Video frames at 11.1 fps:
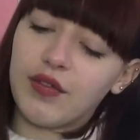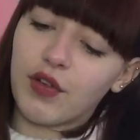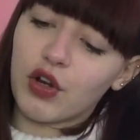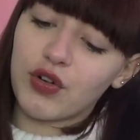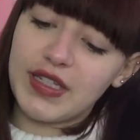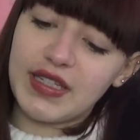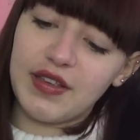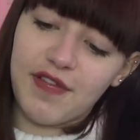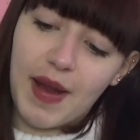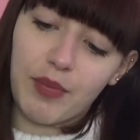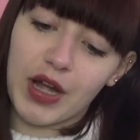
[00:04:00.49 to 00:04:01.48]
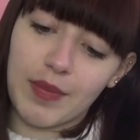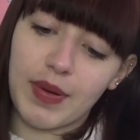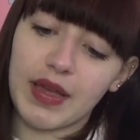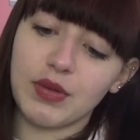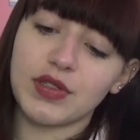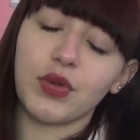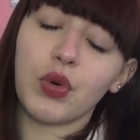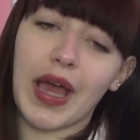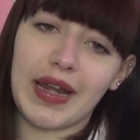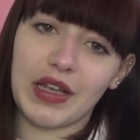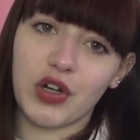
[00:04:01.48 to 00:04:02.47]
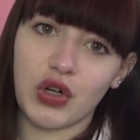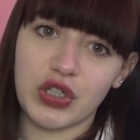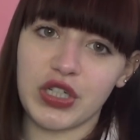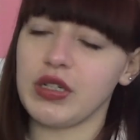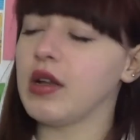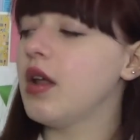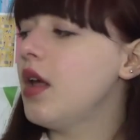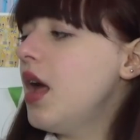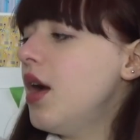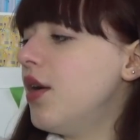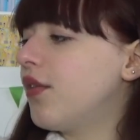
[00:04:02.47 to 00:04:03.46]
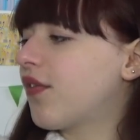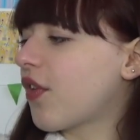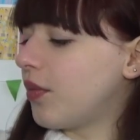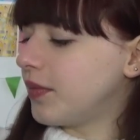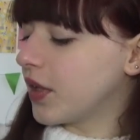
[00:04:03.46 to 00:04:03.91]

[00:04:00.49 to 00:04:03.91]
of a creasy fabric, but it was an organic cotton from